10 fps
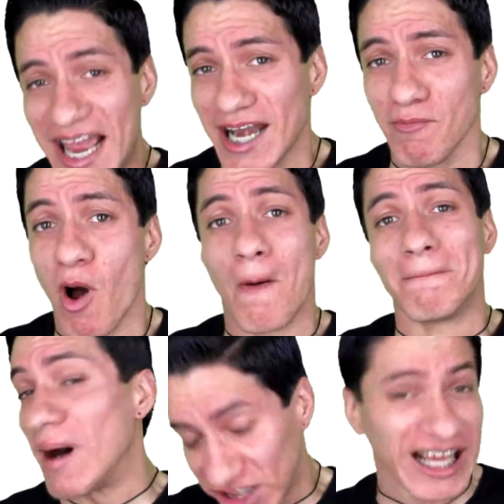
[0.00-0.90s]
Zayn
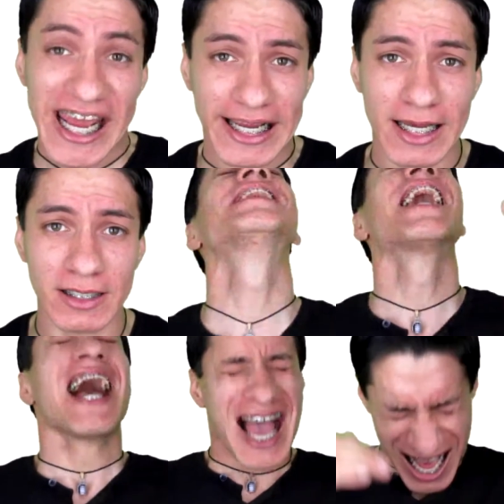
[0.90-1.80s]
Malik
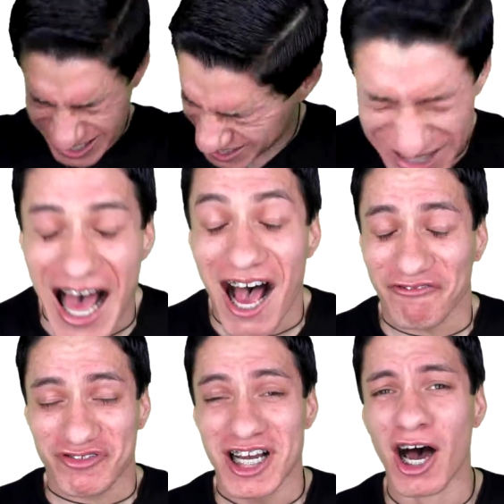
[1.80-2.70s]
has
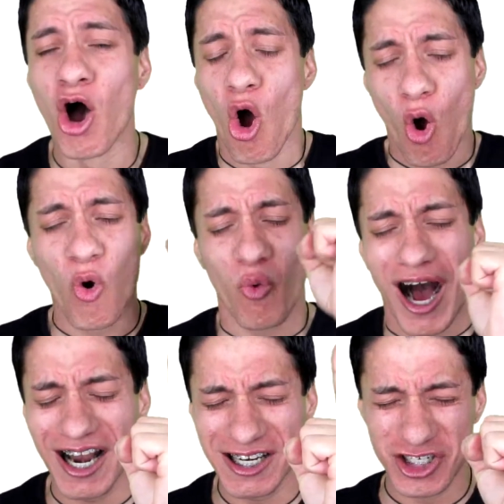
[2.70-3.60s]
left
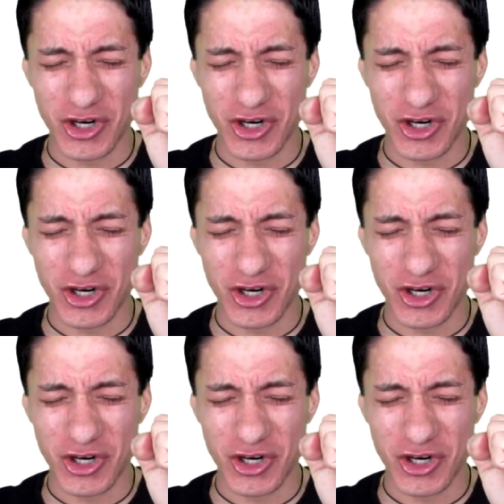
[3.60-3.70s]
One